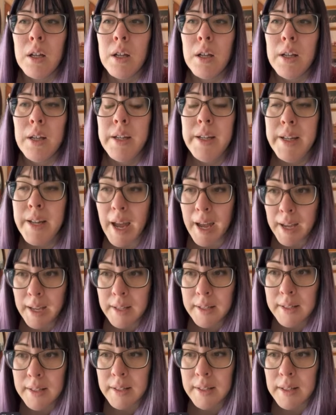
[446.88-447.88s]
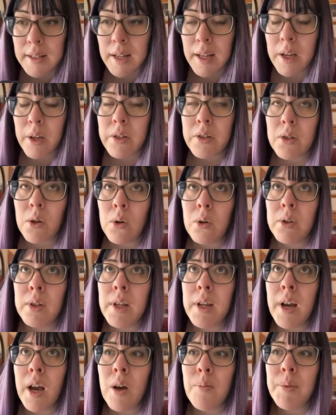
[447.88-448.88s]
Yes, it's only
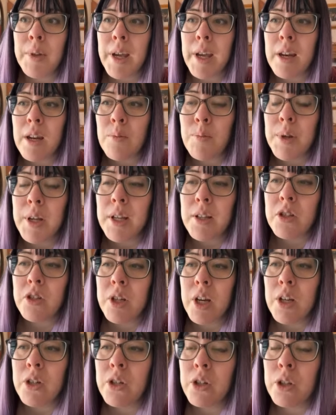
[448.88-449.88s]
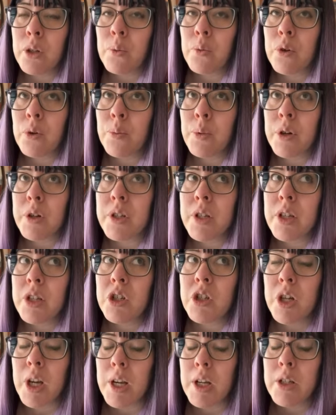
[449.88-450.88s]
complicated because changing the root person
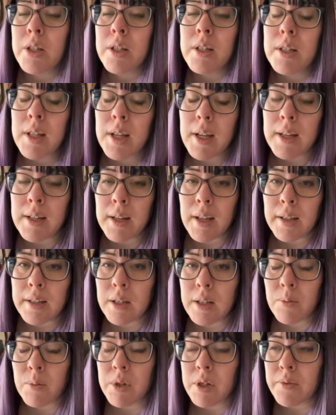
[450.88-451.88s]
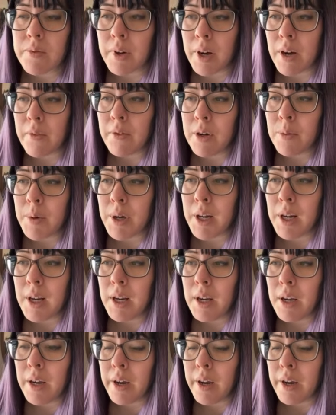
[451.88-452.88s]
changes the index numbers for
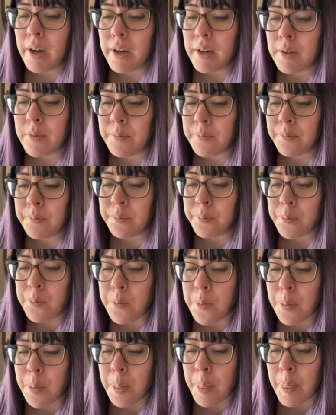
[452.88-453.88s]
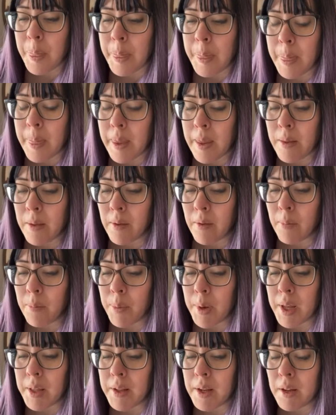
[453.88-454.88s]
everybody. Um,
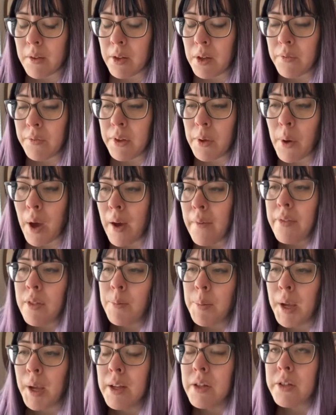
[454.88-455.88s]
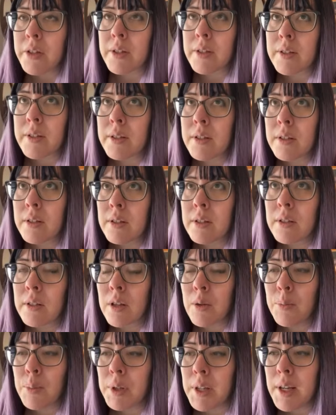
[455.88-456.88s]
but if you have the pages
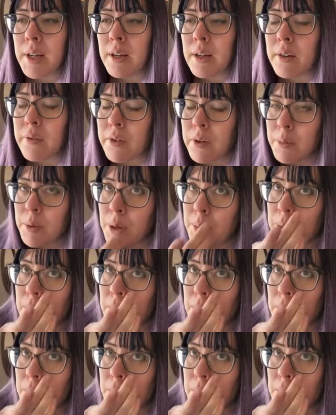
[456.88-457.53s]
completed for people,